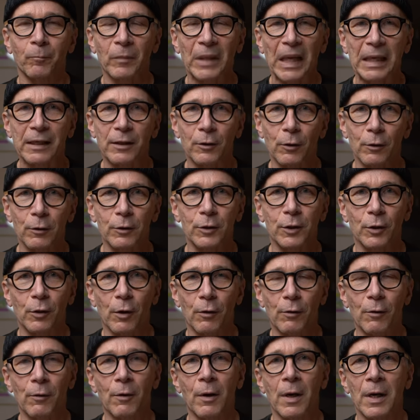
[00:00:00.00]
it
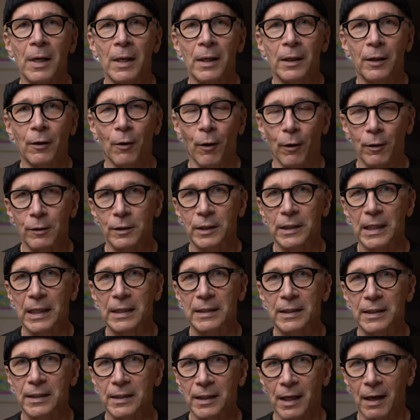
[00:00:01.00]
also
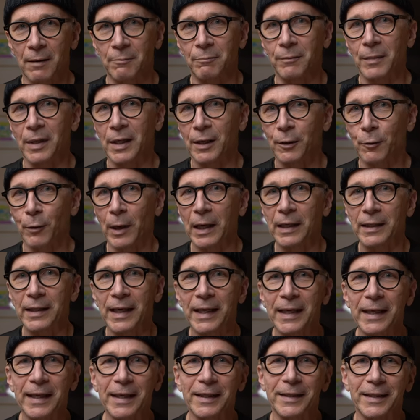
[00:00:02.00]
causes some quite
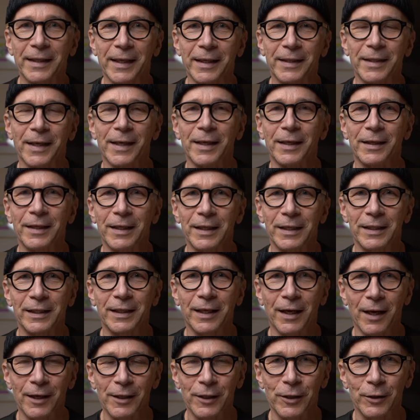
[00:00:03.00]
heated
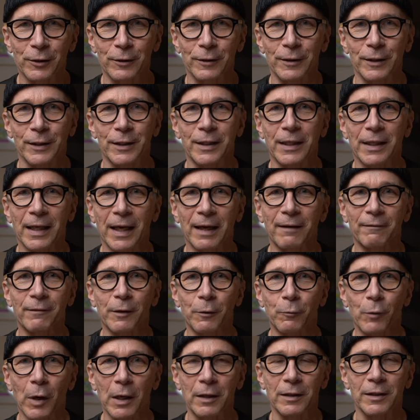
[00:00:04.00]
discussions
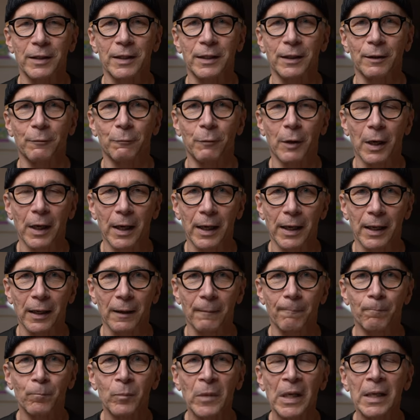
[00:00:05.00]
every once in a
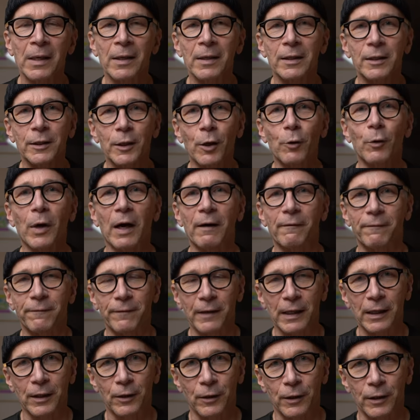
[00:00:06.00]
while. So I
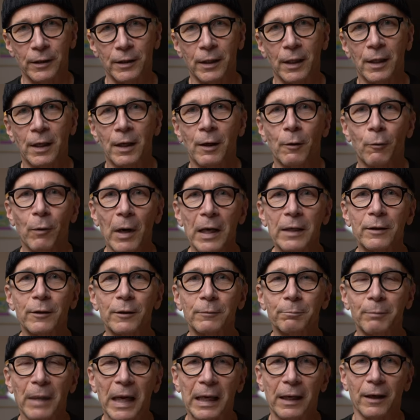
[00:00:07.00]
figured, why
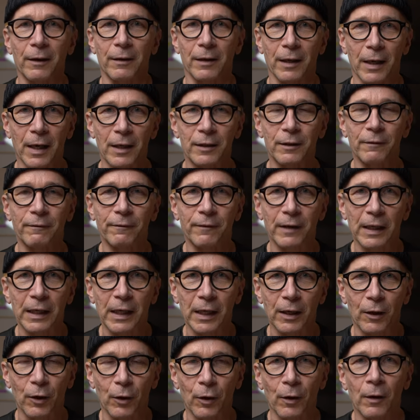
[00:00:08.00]
not make another
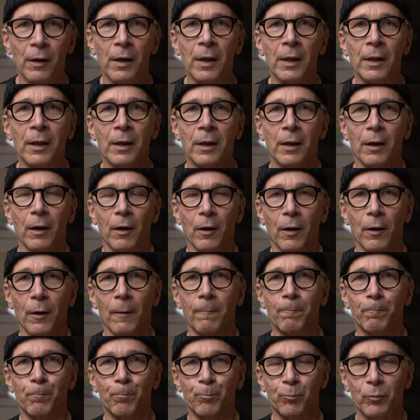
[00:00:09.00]
video
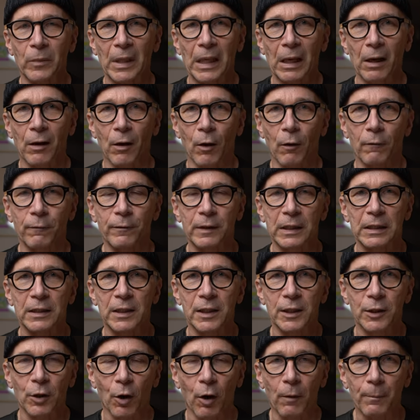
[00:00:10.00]
of
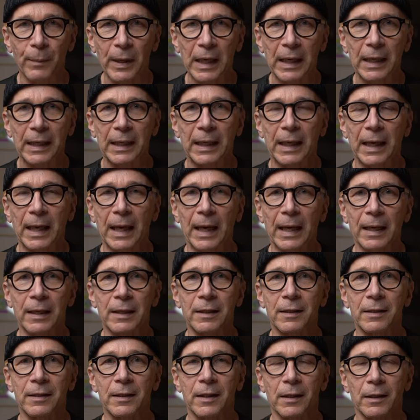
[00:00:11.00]
this topic
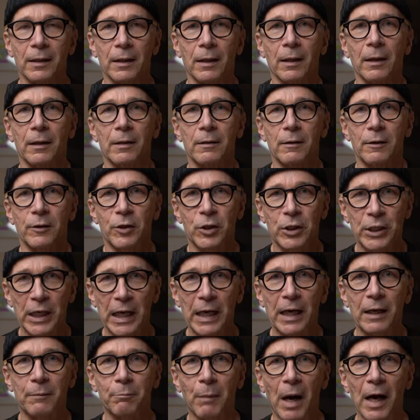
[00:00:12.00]
and
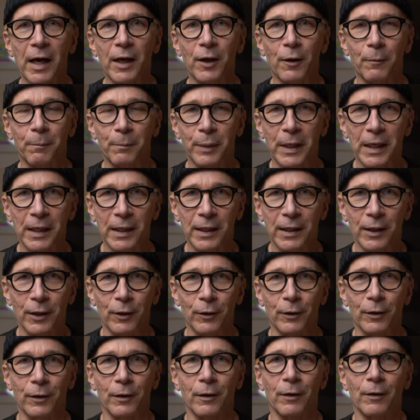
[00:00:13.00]
share my
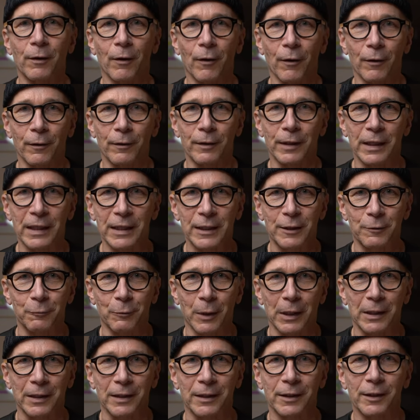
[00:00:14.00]
opinion on this
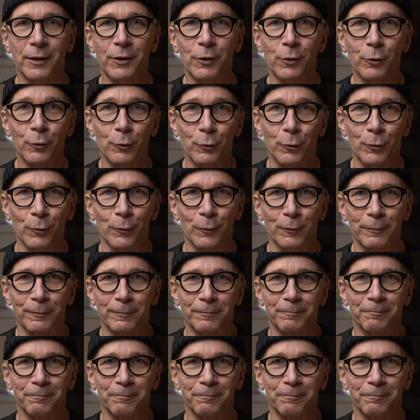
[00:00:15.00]
one too.